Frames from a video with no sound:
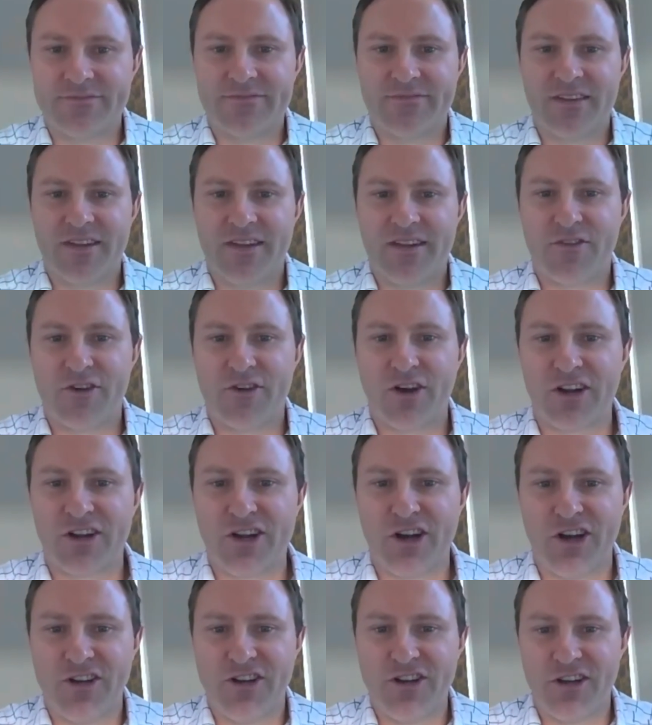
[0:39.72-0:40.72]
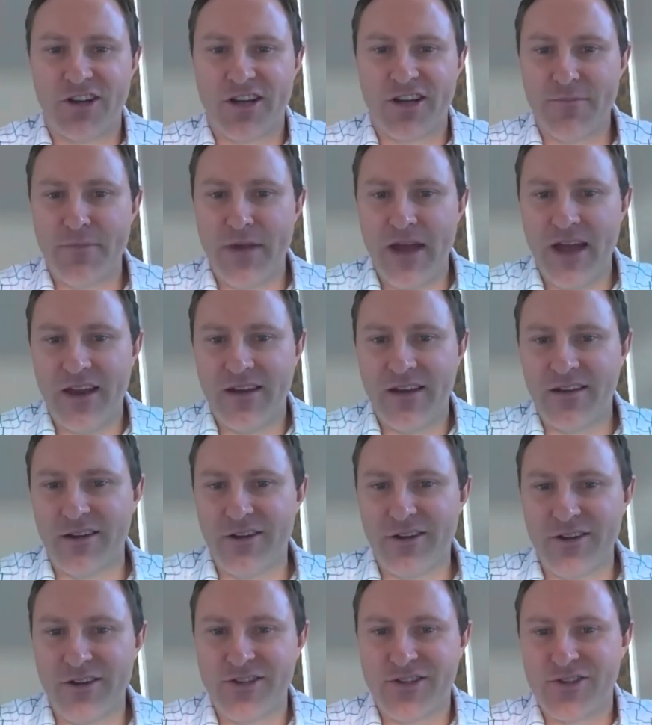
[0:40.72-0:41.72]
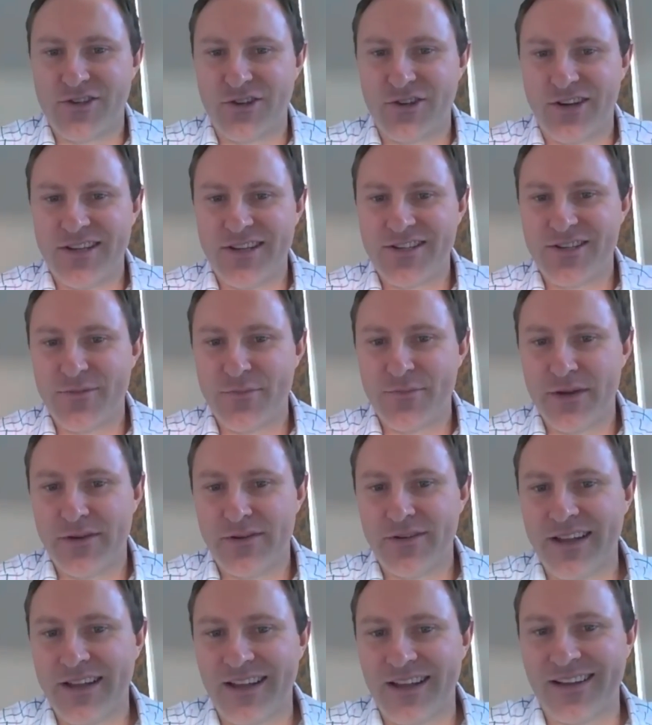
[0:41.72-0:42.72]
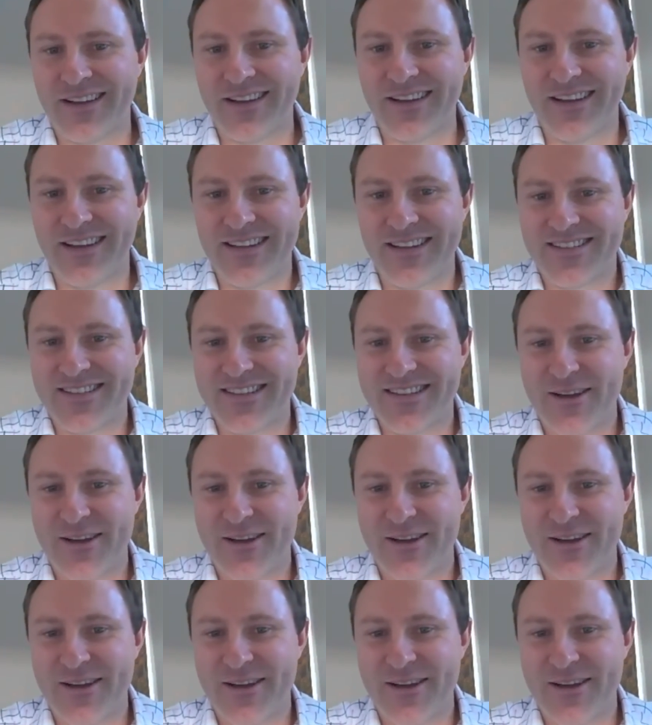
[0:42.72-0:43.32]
you've got a Condo Commando who's joined your building. It's